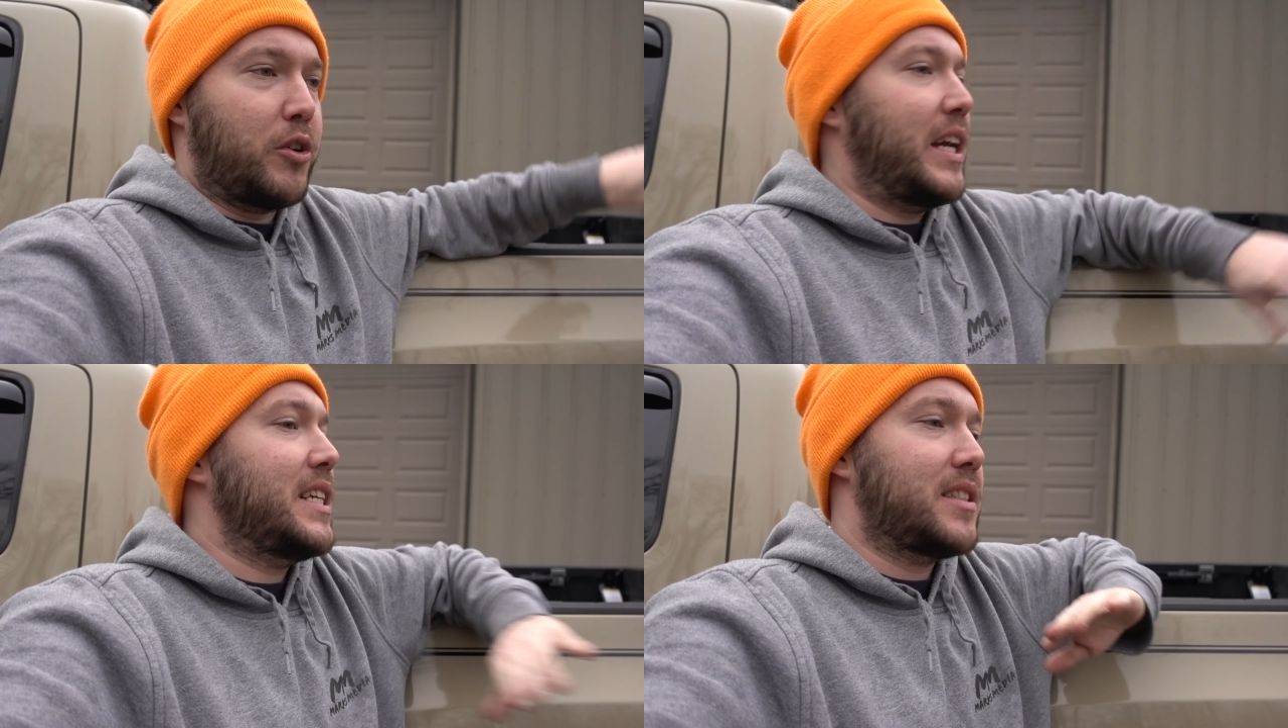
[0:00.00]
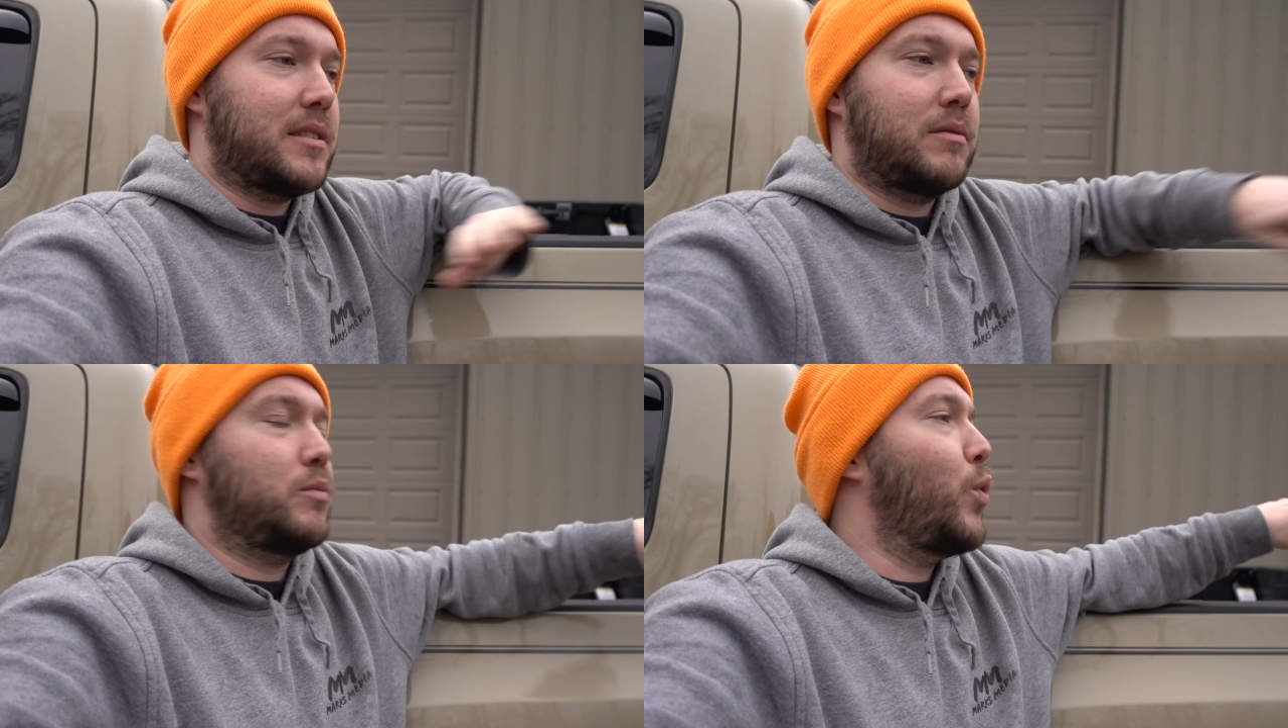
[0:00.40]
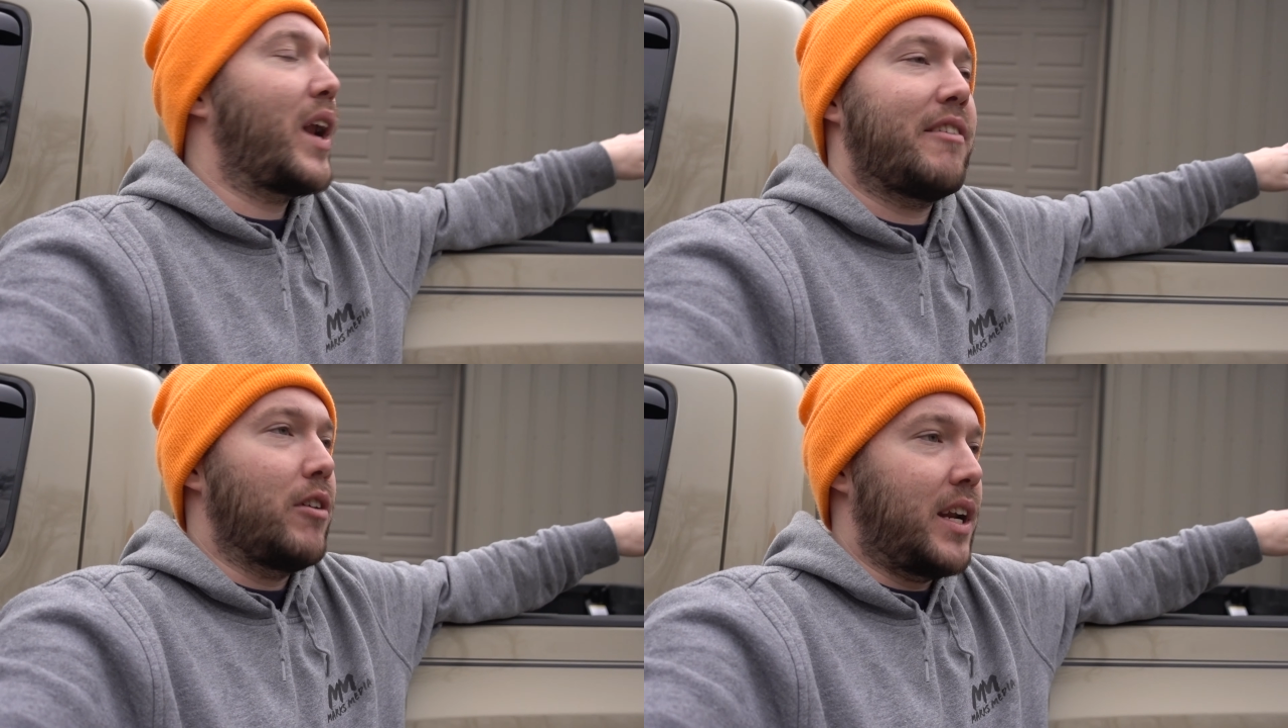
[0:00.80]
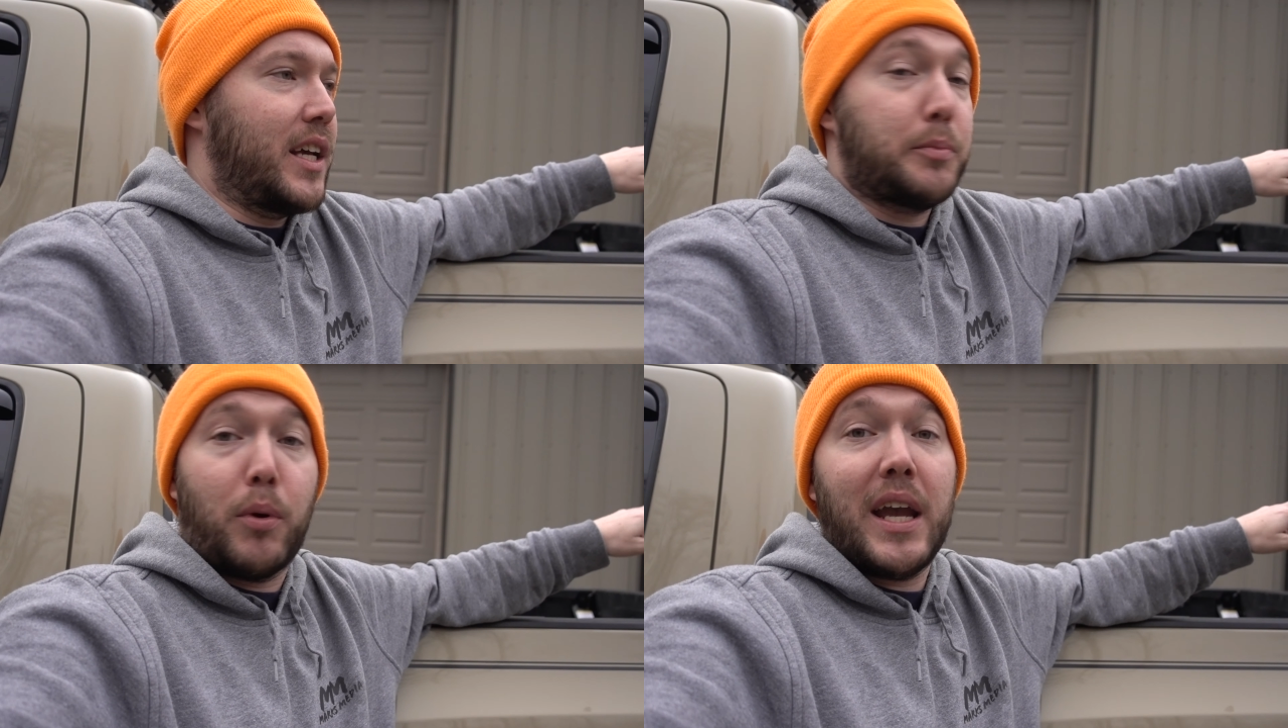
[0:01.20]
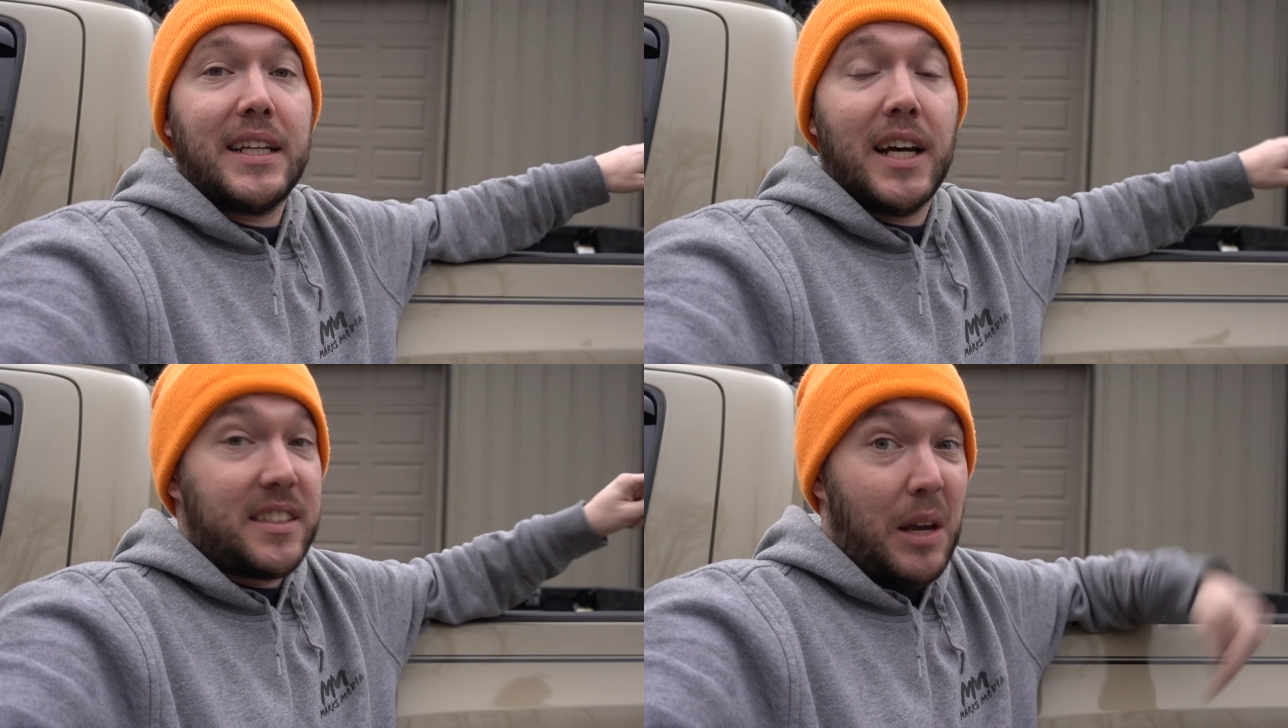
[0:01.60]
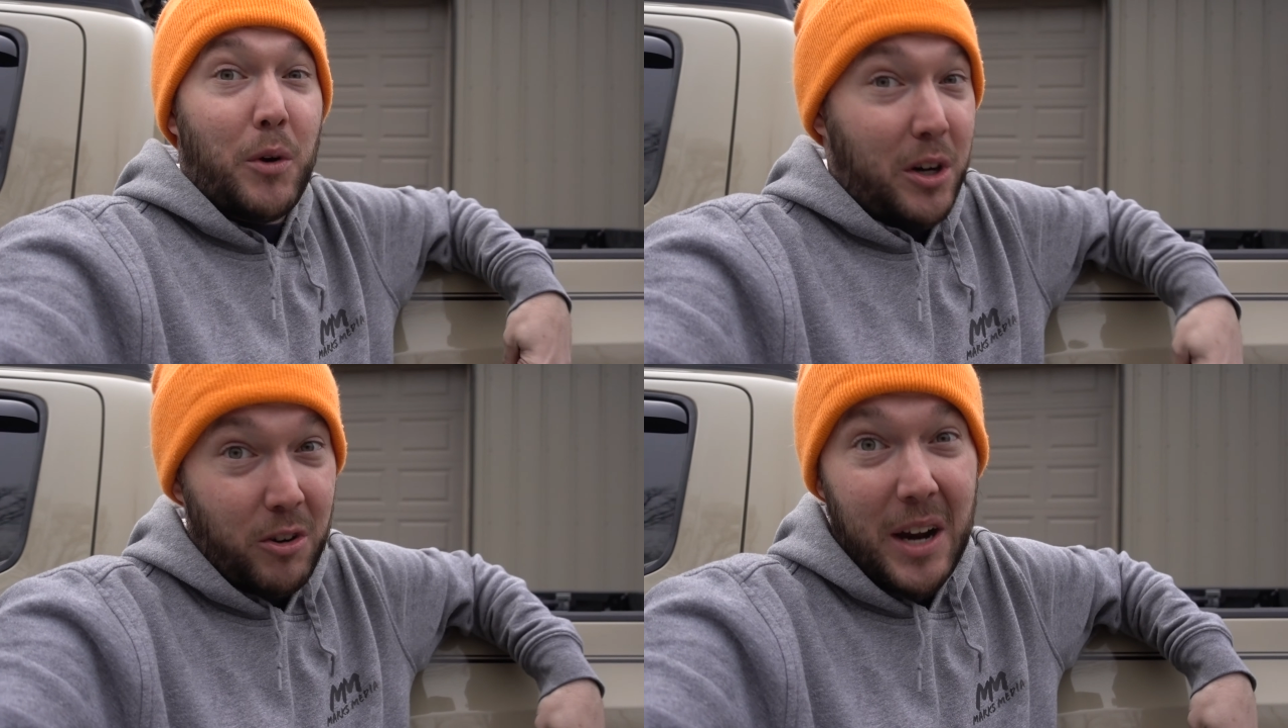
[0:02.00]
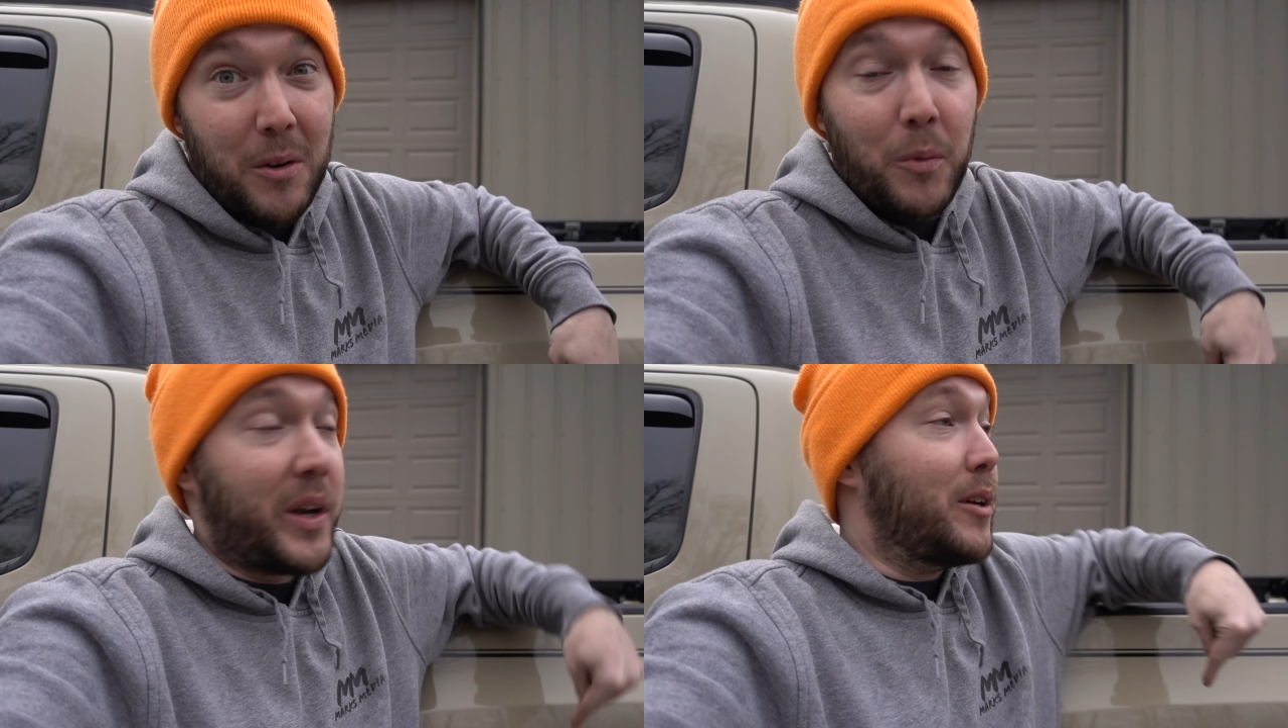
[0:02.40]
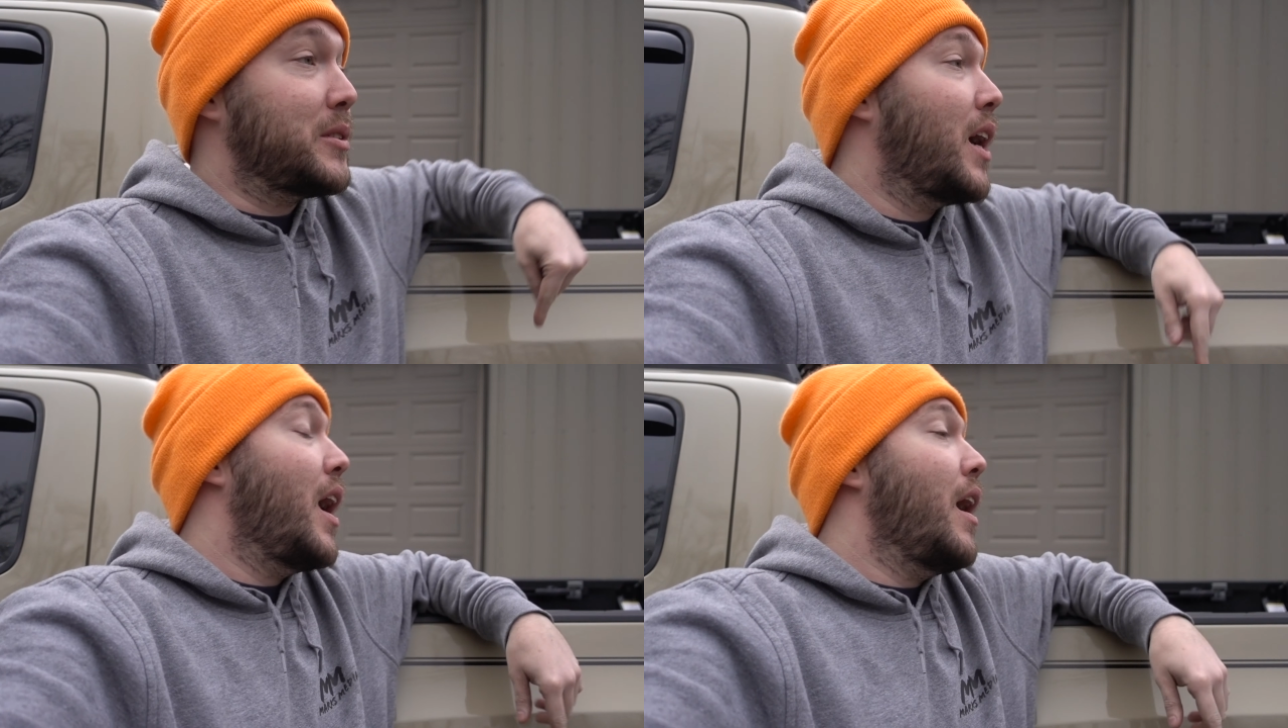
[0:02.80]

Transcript: Grease, whatever it is. Brake dust, they work great on wheels.